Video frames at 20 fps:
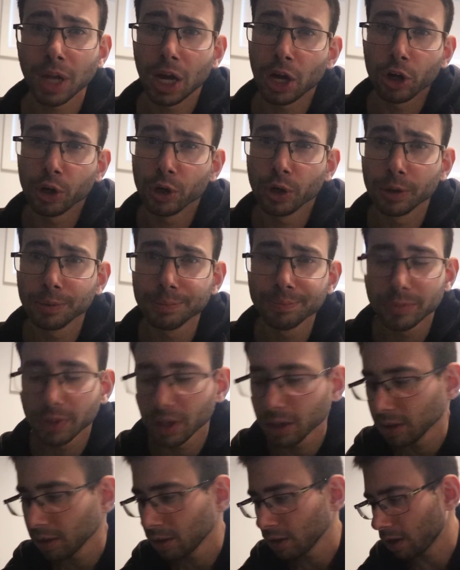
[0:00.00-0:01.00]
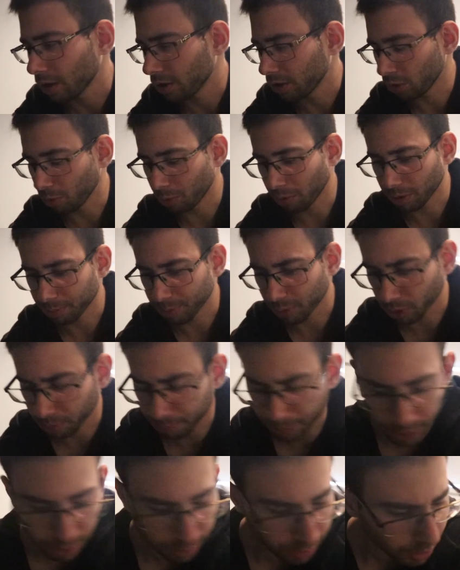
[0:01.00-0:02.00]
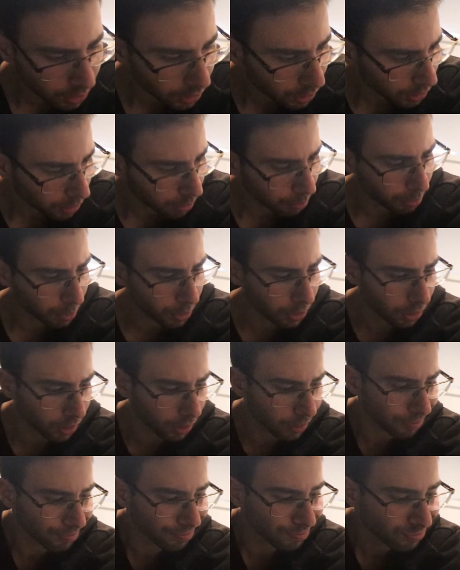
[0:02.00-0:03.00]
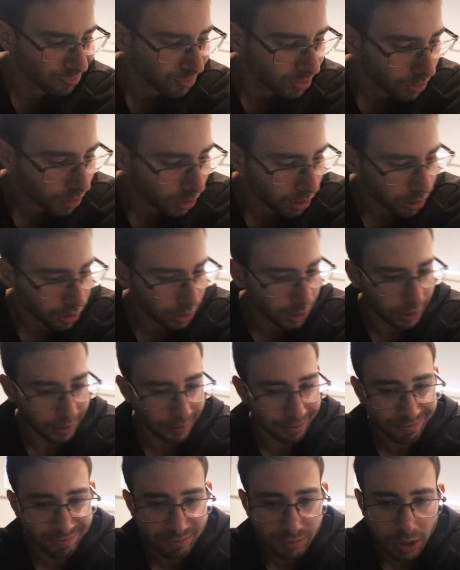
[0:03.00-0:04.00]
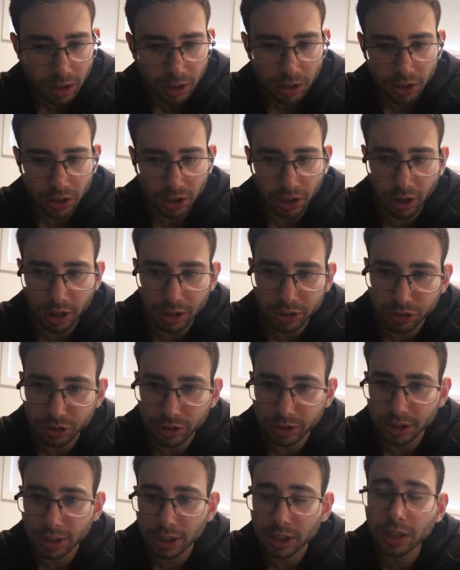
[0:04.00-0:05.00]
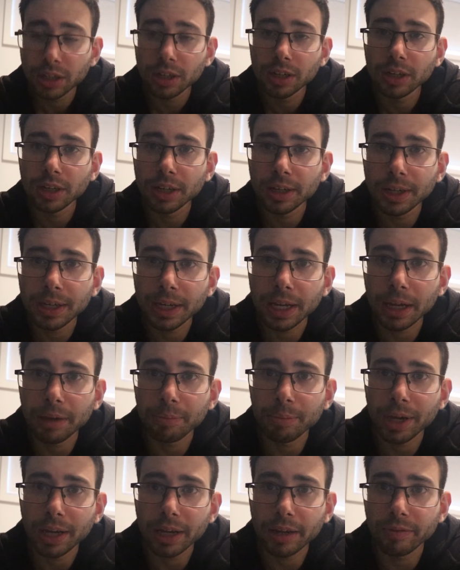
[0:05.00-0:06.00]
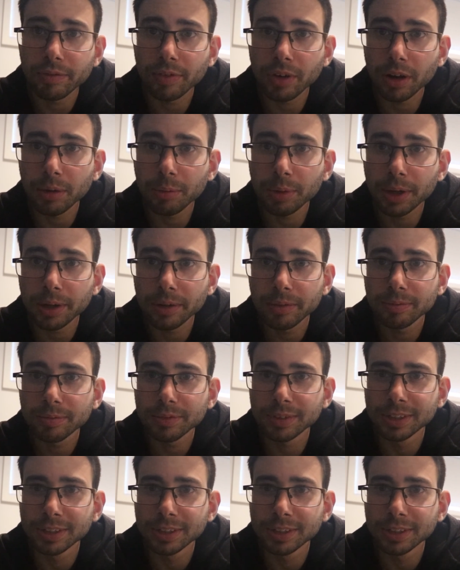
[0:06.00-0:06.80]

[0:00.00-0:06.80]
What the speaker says: I don't know. I don't know what I'm on about. But, yeah. You guys just keep making fun of me.